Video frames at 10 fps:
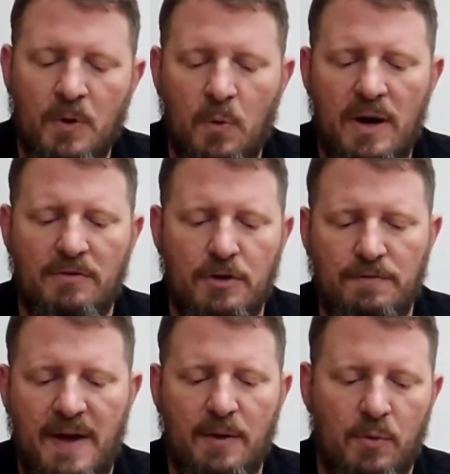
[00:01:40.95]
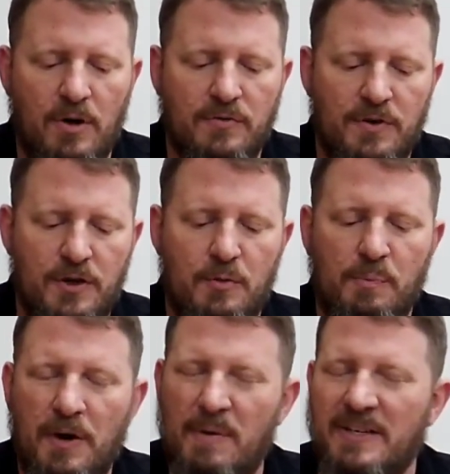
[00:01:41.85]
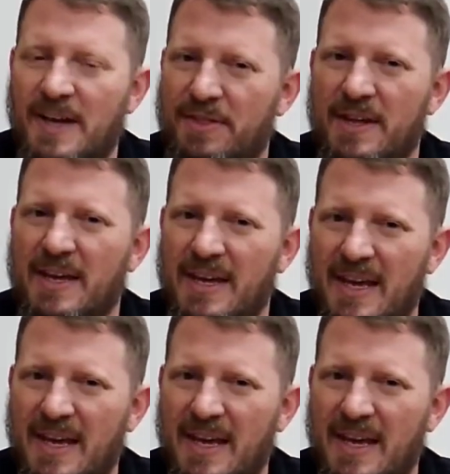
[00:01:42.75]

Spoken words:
Whatever you find works for you. Pretty much I think